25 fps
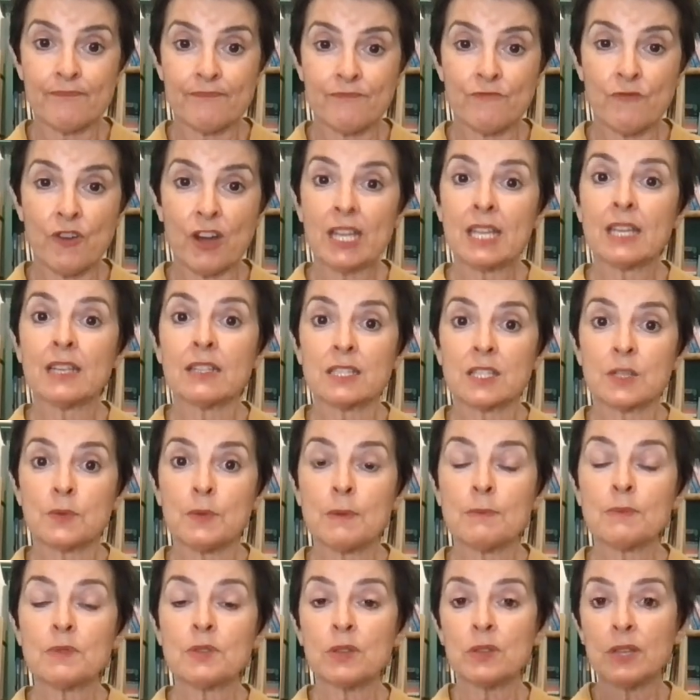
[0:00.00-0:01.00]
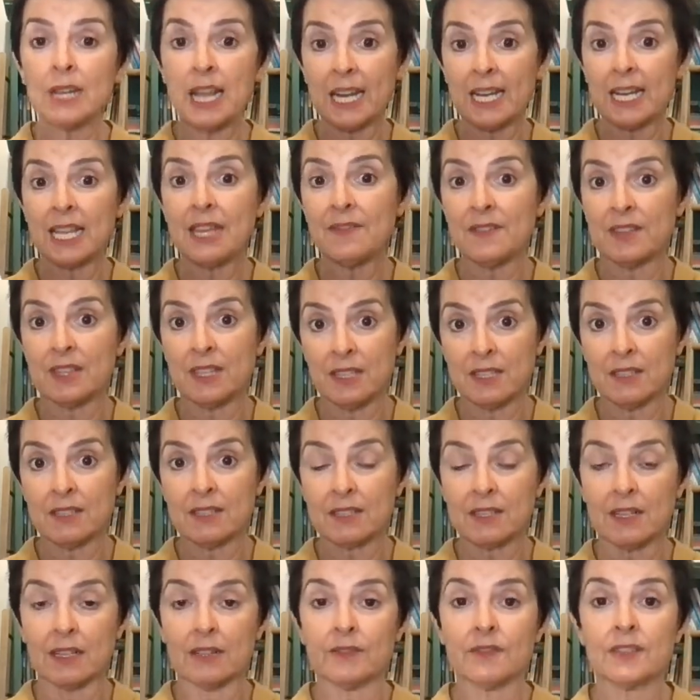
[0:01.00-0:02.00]
regular swimsuit and even this
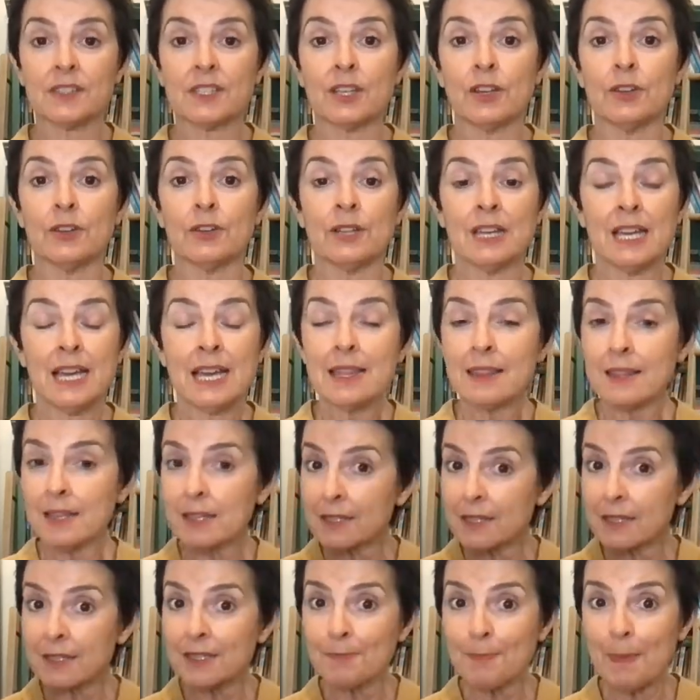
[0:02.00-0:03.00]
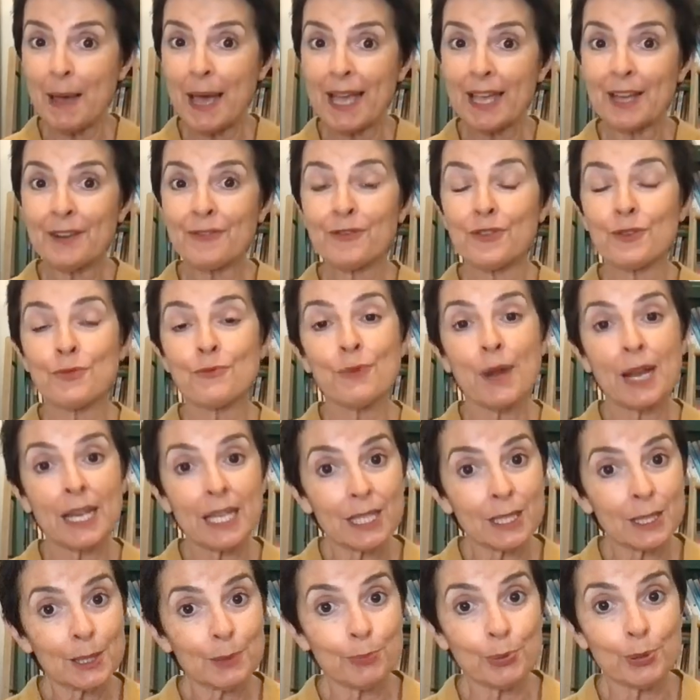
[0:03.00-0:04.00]
stuff. So this is made for
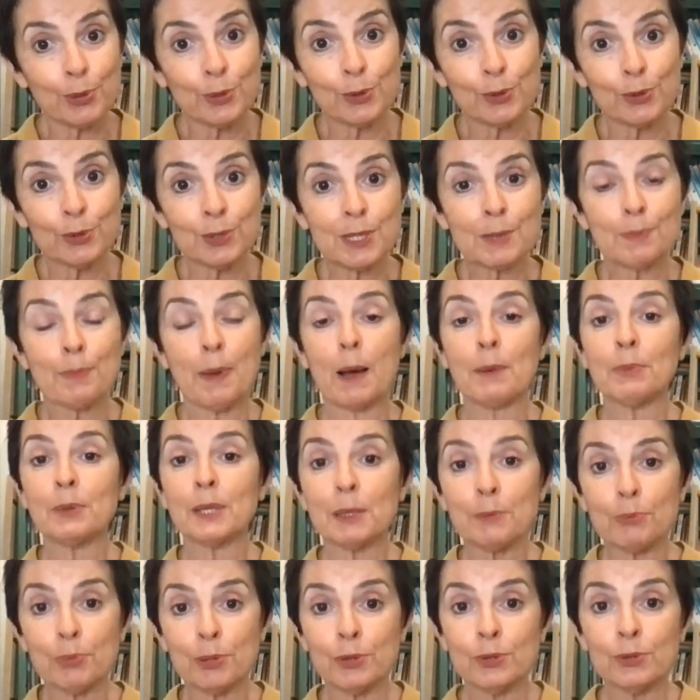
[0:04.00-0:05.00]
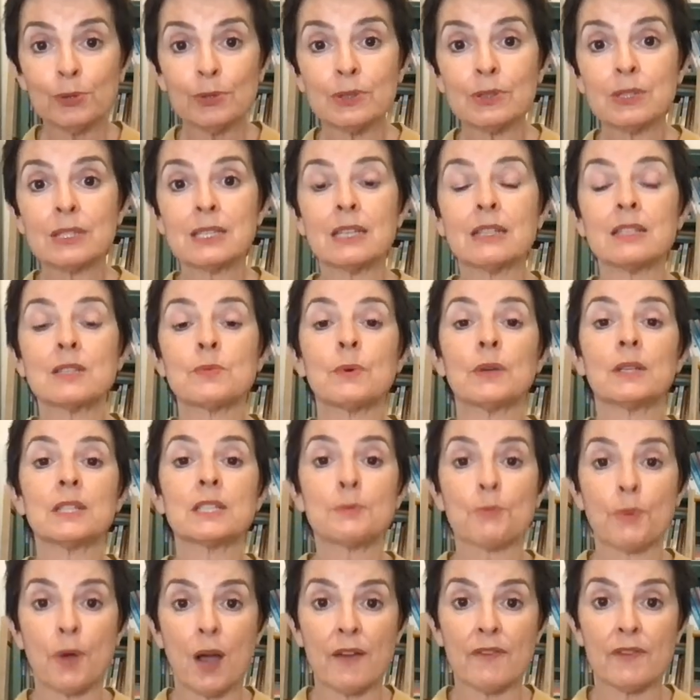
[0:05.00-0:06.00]
regular pools, public pools, as well as
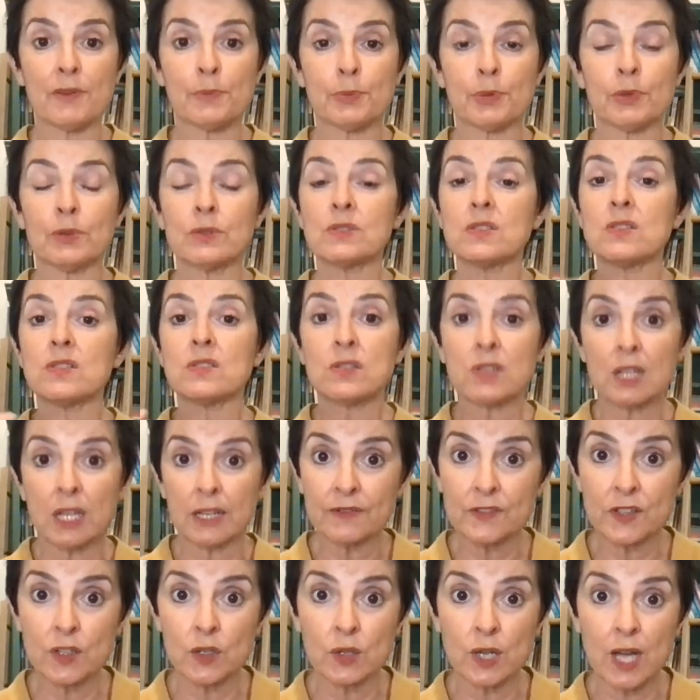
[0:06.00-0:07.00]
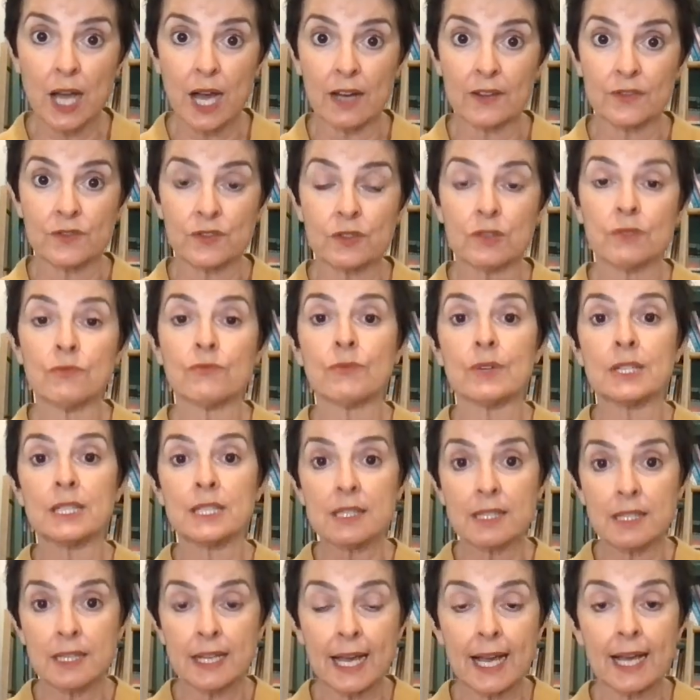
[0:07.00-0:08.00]
private pools. You still have to look after it,
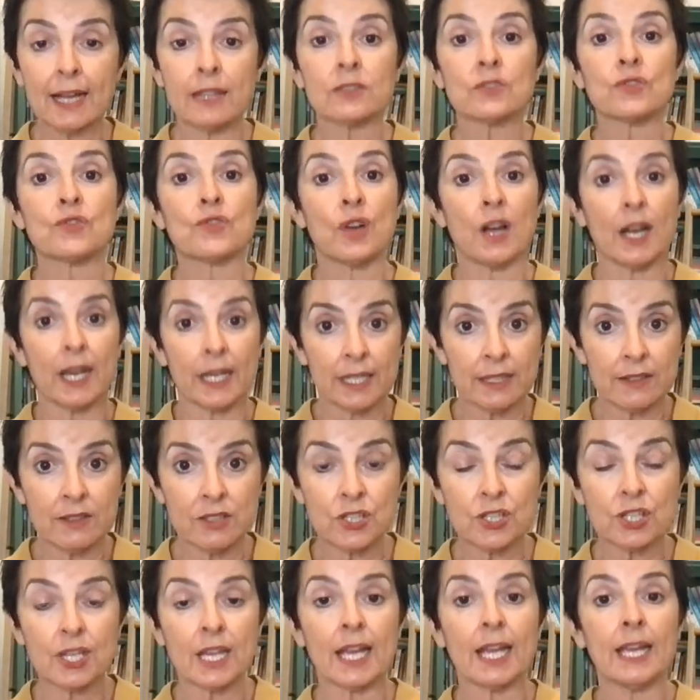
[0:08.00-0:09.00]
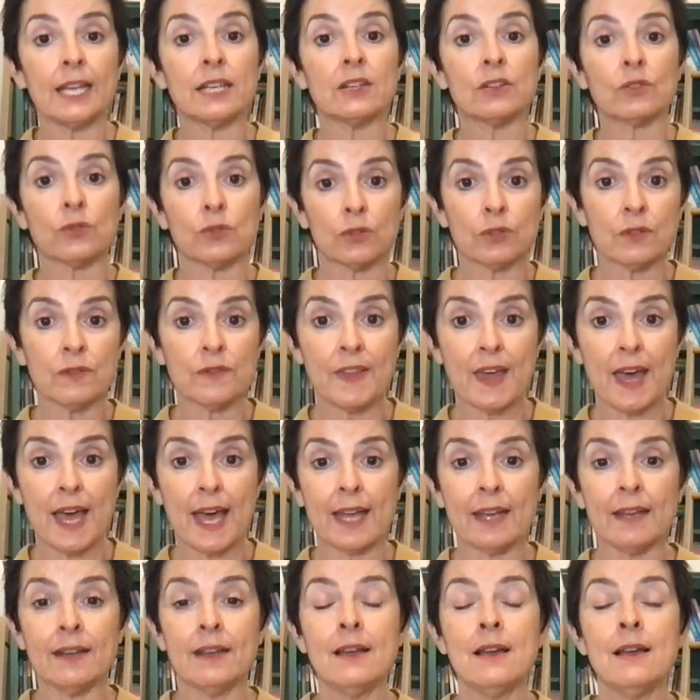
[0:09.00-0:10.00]
rinse it out, dry it in the shade and all of
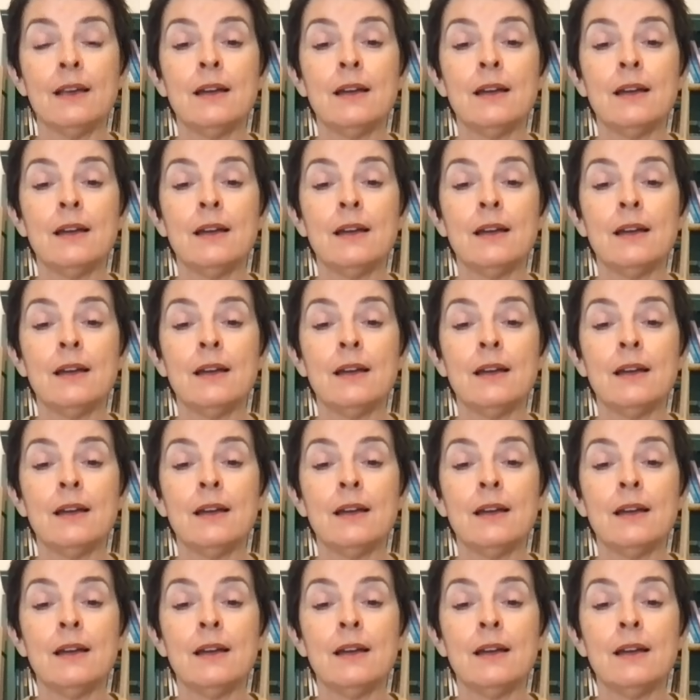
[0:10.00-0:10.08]
that.